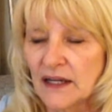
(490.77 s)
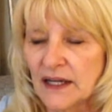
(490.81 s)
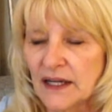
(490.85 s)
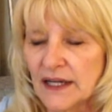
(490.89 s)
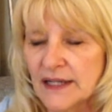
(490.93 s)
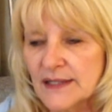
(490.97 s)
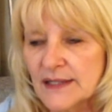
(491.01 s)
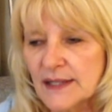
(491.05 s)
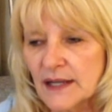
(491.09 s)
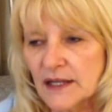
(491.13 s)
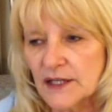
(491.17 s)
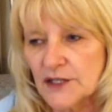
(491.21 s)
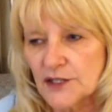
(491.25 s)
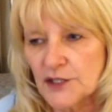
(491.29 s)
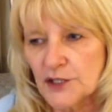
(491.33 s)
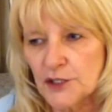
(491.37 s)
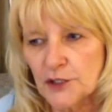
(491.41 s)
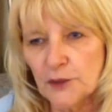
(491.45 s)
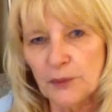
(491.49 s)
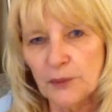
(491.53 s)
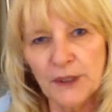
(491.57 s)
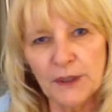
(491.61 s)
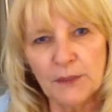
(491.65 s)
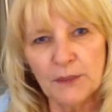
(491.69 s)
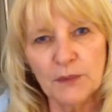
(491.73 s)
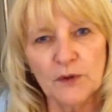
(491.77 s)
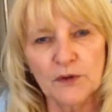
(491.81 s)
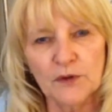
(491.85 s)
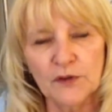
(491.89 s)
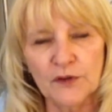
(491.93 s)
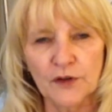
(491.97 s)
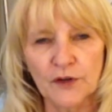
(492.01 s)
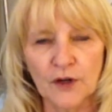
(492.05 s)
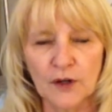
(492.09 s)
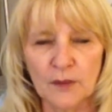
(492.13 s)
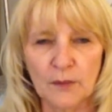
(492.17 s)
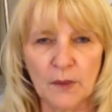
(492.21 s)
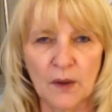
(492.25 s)
It's got two people
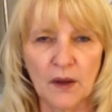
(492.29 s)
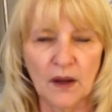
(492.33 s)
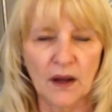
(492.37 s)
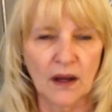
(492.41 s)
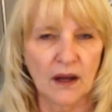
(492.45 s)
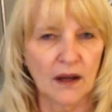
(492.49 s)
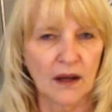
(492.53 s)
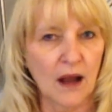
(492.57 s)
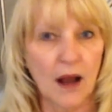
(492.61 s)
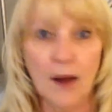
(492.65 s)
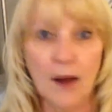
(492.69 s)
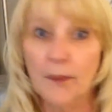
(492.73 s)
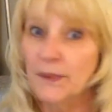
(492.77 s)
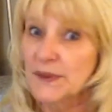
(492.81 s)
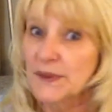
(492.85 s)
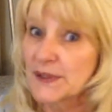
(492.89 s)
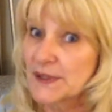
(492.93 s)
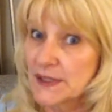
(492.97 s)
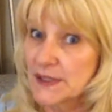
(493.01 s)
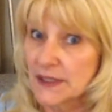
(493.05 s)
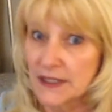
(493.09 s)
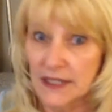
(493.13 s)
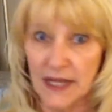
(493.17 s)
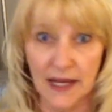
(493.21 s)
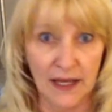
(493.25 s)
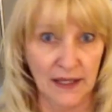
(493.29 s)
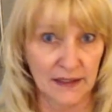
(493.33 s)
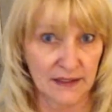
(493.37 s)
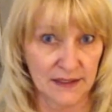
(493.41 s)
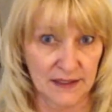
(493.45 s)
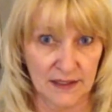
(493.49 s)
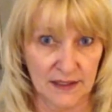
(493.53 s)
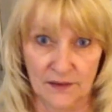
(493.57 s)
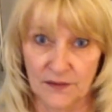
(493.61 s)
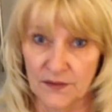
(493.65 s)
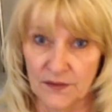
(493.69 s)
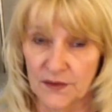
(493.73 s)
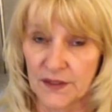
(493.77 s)
from opposite
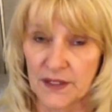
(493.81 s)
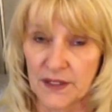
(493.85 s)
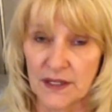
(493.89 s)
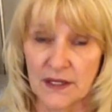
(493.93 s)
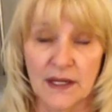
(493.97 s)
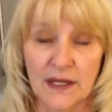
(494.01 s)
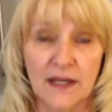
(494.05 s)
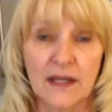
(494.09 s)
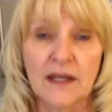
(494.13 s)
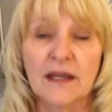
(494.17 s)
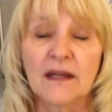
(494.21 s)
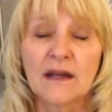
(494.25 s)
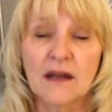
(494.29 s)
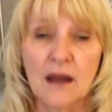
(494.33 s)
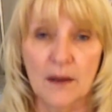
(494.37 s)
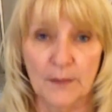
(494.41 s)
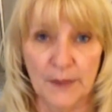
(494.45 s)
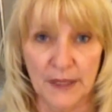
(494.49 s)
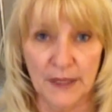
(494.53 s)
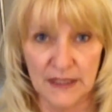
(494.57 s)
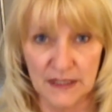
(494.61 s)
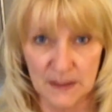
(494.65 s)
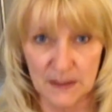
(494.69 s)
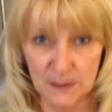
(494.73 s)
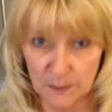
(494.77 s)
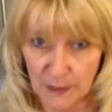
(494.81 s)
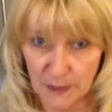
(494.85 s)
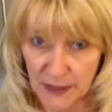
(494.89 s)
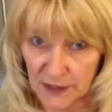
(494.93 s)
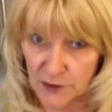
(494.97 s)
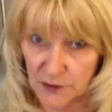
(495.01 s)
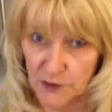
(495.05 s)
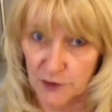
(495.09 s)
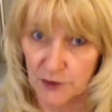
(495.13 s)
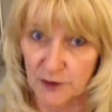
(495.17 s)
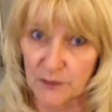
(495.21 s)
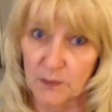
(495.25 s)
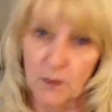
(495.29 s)
ends of the economic
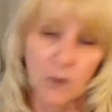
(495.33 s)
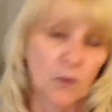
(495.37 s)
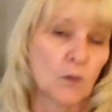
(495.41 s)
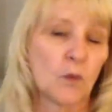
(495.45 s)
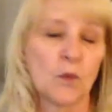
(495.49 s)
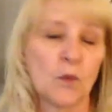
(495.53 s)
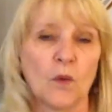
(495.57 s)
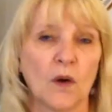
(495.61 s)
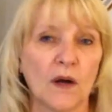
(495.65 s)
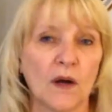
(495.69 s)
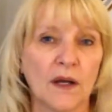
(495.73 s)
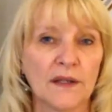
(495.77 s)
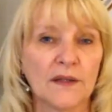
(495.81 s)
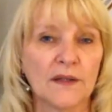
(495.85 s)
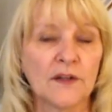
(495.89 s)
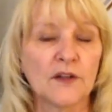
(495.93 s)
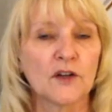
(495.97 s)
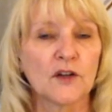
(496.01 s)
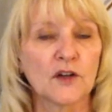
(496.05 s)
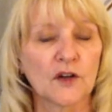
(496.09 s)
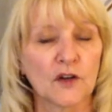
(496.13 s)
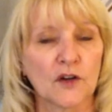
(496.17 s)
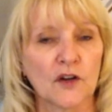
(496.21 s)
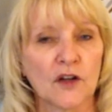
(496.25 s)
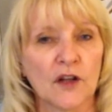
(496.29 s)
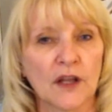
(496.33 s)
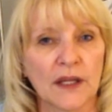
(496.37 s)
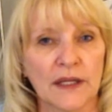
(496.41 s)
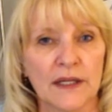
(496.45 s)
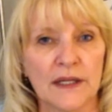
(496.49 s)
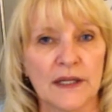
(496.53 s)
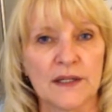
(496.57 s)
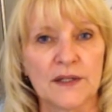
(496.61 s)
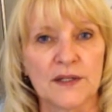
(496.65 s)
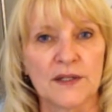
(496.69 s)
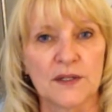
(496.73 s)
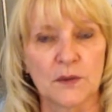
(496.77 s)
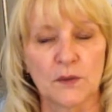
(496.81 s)
spectrum. One girl
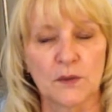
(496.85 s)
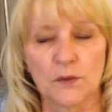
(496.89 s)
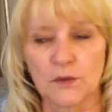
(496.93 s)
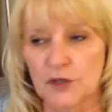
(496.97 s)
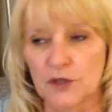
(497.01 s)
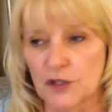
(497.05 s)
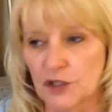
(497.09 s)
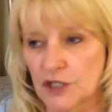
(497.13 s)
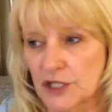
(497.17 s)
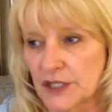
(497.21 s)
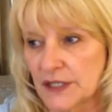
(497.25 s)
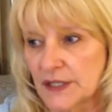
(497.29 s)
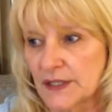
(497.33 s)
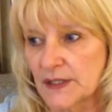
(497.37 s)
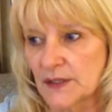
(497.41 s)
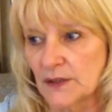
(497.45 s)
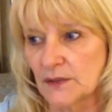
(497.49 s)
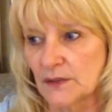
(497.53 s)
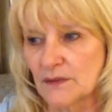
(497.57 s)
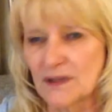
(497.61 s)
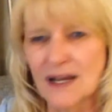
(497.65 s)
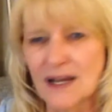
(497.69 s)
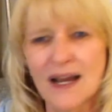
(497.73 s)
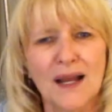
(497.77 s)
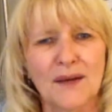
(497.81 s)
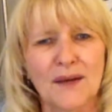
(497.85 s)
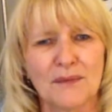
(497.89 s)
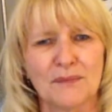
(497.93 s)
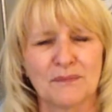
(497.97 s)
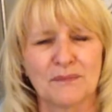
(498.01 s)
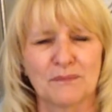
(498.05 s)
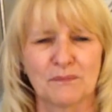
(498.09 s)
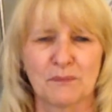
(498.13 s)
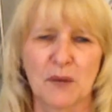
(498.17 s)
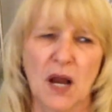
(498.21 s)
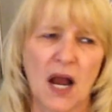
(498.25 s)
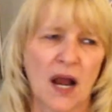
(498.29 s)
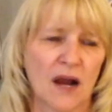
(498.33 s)
is, she's not
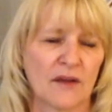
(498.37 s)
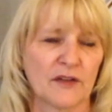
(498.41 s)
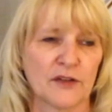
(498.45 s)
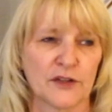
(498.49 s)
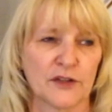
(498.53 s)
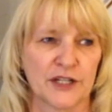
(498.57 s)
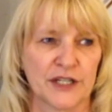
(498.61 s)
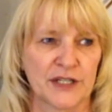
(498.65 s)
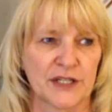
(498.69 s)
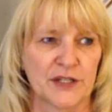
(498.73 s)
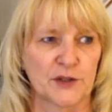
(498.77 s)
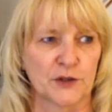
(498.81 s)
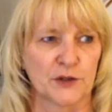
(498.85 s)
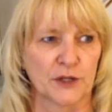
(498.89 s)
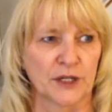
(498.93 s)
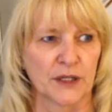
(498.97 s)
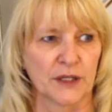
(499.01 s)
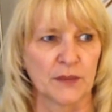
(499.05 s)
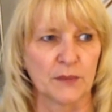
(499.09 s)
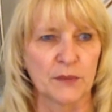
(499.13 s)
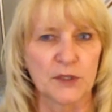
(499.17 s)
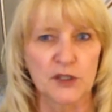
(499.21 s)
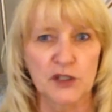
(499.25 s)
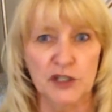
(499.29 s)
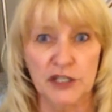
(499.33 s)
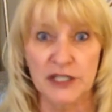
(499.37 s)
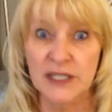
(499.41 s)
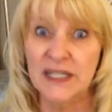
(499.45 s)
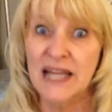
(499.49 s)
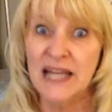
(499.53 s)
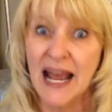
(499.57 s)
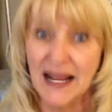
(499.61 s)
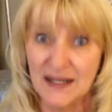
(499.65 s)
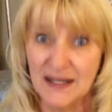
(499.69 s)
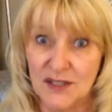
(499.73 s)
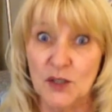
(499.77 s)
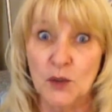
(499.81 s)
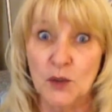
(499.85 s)
poverty stricken, but she
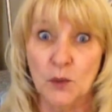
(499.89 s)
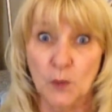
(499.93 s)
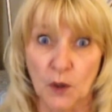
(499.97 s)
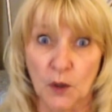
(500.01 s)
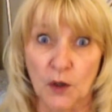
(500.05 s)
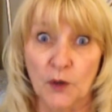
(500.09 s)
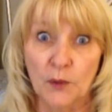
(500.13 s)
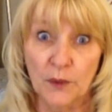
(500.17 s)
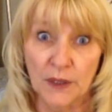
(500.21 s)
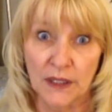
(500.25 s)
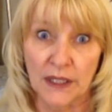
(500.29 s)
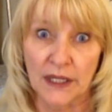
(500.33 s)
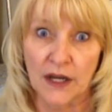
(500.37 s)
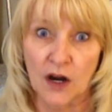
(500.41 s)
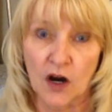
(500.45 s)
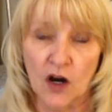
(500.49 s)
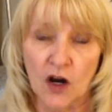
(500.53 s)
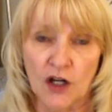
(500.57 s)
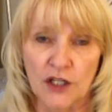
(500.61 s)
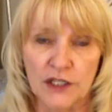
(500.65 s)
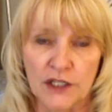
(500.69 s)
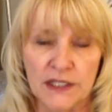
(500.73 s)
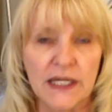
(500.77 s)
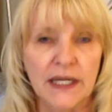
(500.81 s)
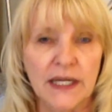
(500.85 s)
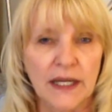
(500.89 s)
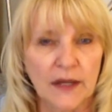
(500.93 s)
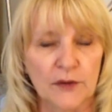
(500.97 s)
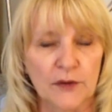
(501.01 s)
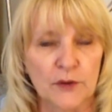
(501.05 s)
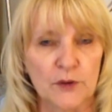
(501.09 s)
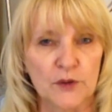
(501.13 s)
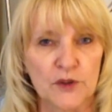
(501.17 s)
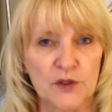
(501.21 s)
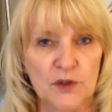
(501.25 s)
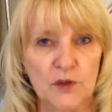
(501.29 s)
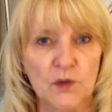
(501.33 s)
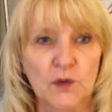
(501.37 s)
has to work really hard to get
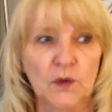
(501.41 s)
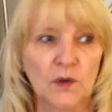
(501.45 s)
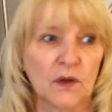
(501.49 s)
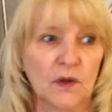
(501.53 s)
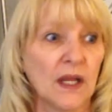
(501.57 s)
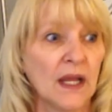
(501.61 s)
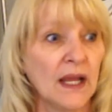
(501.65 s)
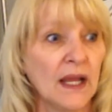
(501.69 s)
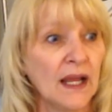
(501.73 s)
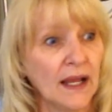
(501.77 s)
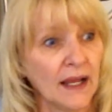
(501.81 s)
through school.